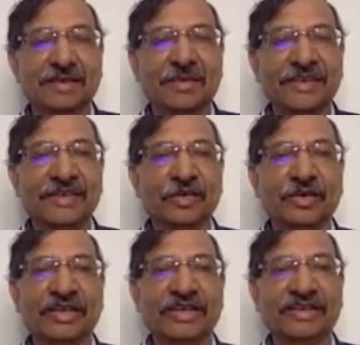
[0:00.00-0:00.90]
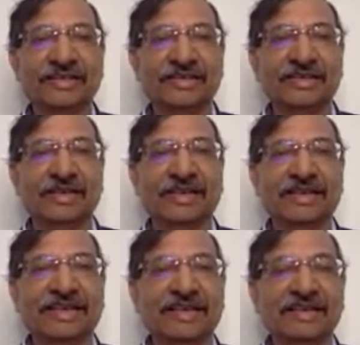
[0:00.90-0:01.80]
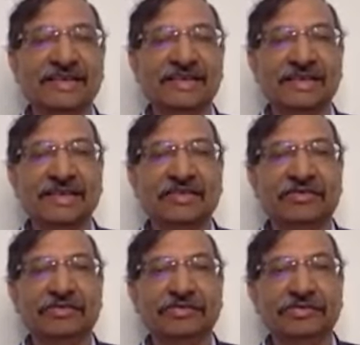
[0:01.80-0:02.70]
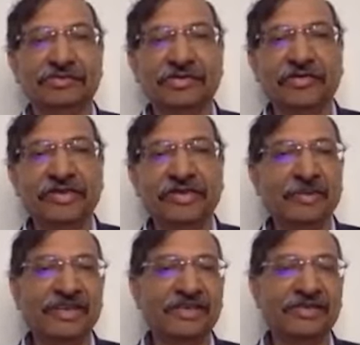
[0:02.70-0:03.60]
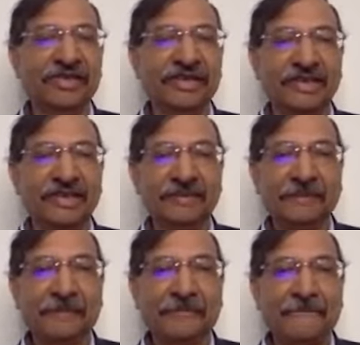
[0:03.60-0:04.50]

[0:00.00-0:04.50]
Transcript: completed over here in the last 50 minutes of the time.